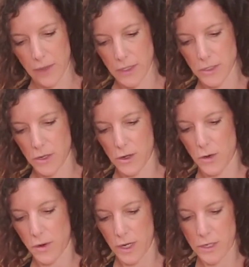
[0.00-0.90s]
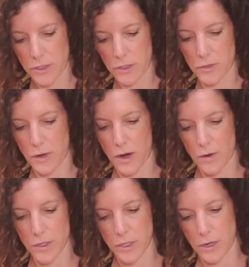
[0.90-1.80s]
then it's going to go into
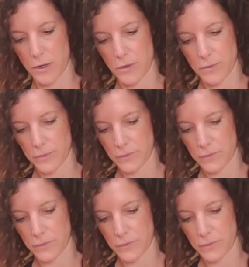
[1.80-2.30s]
our dough